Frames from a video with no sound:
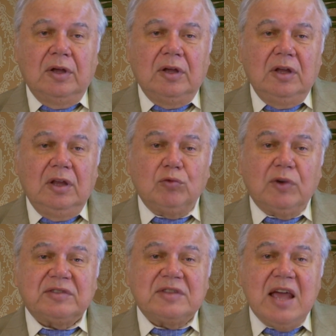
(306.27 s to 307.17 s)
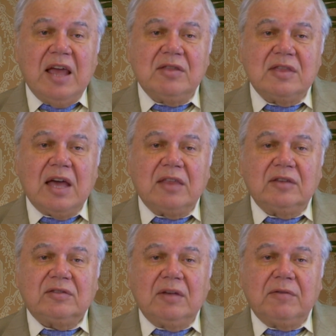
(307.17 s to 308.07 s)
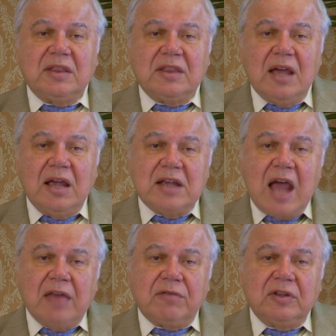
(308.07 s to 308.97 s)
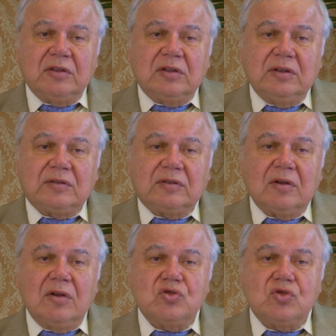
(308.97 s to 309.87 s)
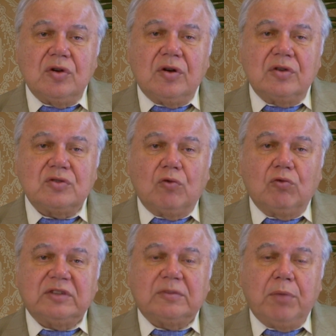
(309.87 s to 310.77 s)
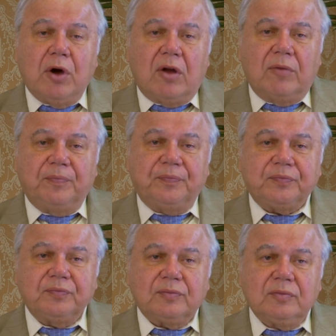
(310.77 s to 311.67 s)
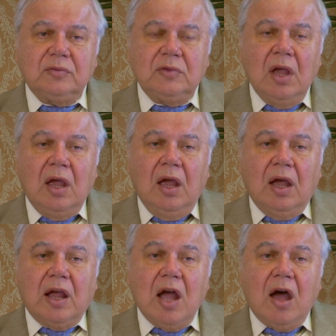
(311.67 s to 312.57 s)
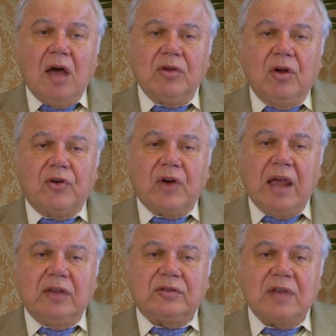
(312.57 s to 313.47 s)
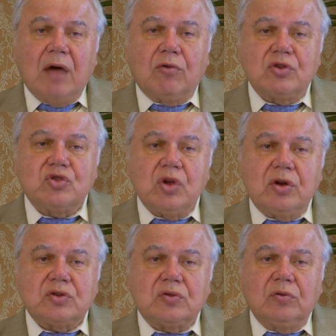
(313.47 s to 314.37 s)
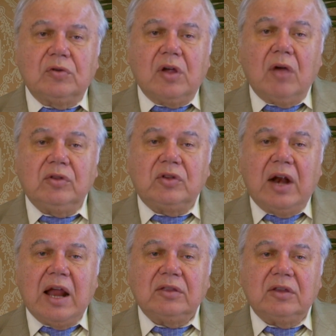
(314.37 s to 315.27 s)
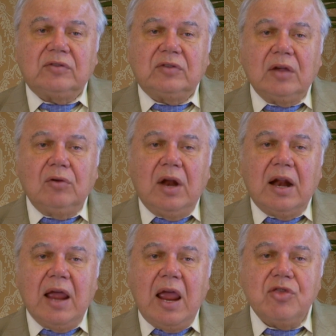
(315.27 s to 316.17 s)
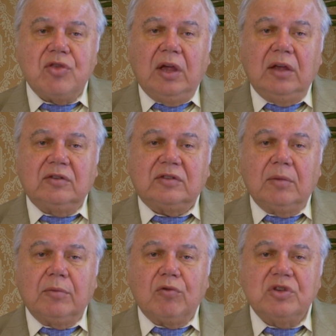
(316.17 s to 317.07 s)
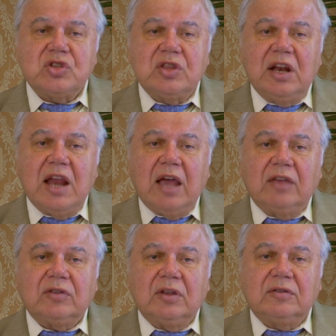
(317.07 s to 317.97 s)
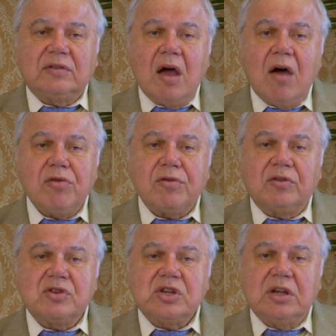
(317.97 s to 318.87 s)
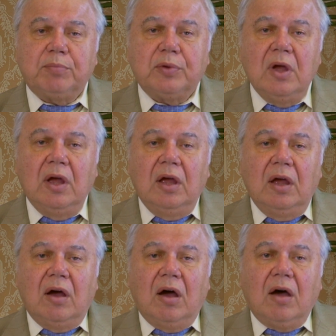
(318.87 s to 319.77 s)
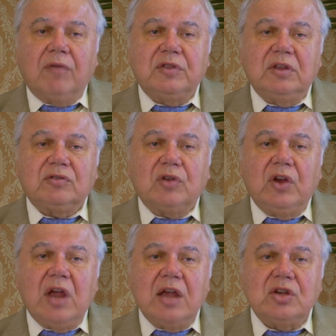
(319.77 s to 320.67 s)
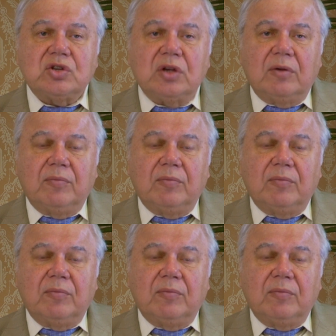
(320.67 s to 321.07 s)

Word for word: It was then that the Seventh day Adventist Church was born. God raised our church to counteract the secular atheism which denies his authorship of this creation.